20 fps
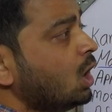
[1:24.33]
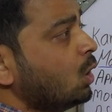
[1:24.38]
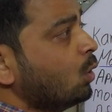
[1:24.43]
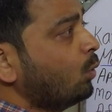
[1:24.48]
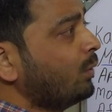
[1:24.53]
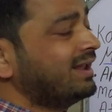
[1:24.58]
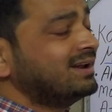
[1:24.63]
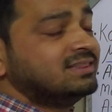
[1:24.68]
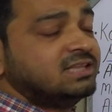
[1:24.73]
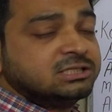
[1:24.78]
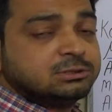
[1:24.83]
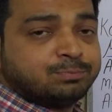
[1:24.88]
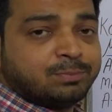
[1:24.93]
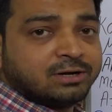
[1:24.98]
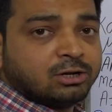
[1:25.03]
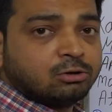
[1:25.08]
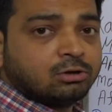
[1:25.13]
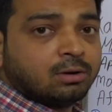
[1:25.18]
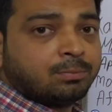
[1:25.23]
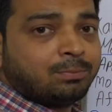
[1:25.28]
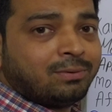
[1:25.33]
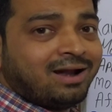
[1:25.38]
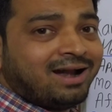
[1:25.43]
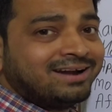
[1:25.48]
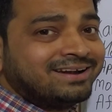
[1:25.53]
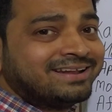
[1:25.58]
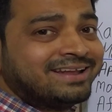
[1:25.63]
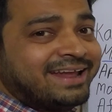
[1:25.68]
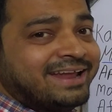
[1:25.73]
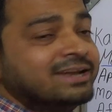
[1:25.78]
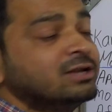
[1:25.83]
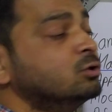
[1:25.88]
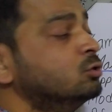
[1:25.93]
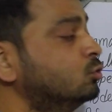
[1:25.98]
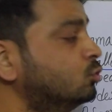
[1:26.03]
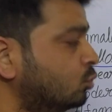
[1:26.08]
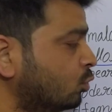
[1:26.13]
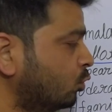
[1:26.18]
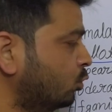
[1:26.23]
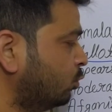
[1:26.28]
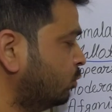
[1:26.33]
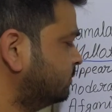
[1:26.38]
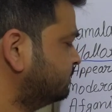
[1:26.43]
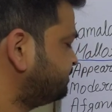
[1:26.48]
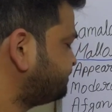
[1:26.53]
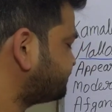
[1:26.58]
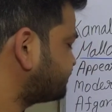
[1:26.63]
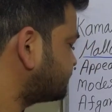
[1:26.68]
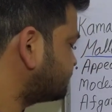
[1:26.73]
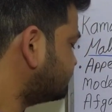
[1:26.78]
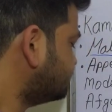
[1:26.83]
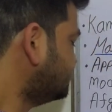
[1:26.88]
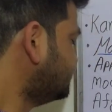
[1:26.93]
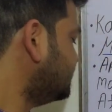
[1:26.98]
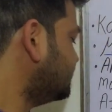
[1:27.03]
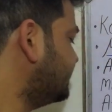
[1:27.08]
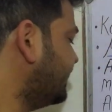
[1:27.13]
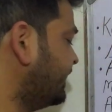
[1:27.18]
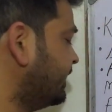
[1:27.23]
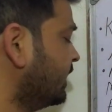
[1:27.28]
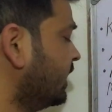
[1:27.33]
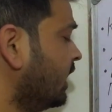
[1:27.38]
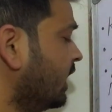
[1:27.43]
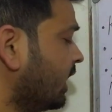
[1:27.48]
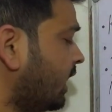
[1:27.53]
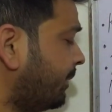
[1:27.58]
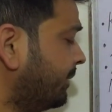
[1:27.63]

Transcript: where this particular plant can grow, right?